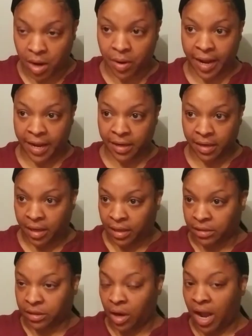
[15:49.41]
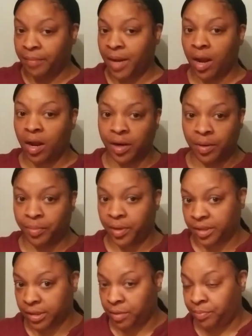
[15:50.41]
Okay, so I'm not gonna
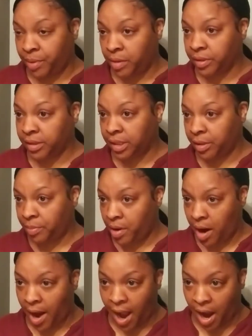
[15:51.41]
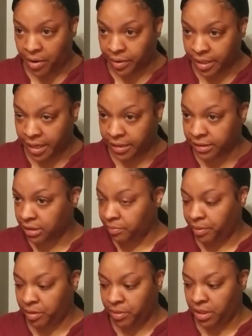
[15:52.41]
brush the ponytail part out yet,
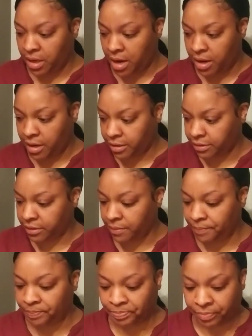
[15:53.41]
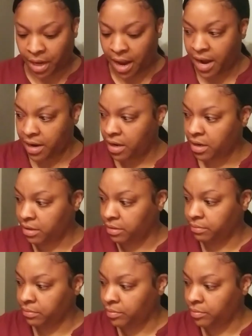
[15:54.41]
simply because I